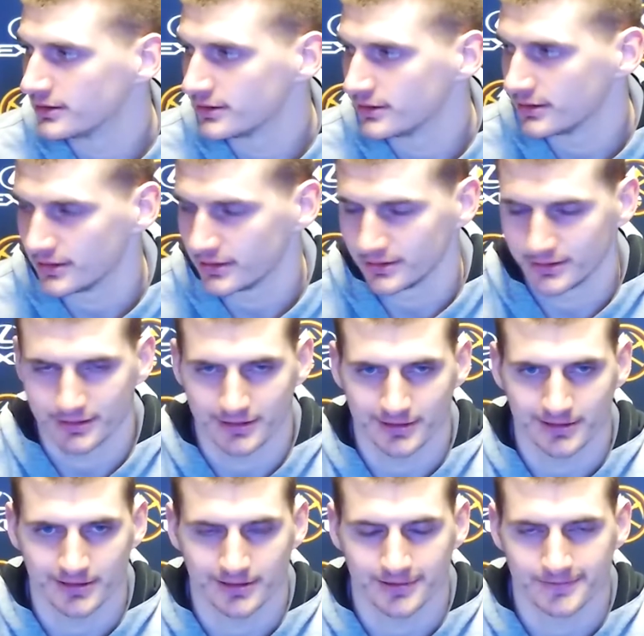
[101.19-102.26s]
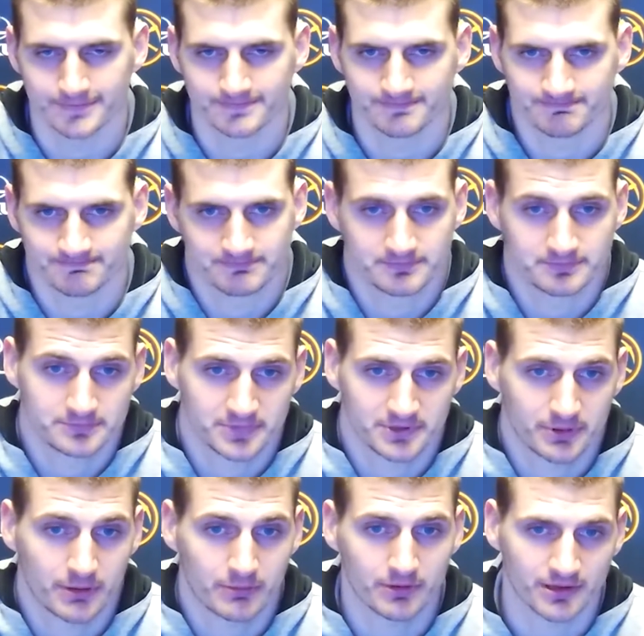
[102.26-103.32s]
And it's
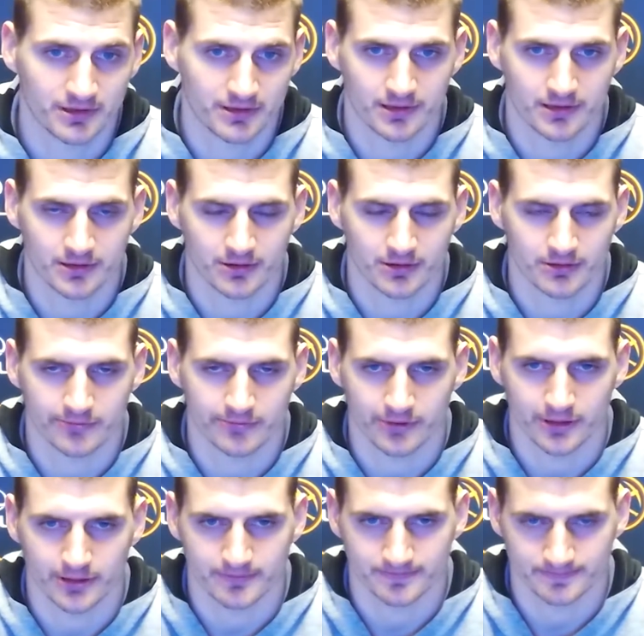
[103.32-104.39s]
probably honor for him.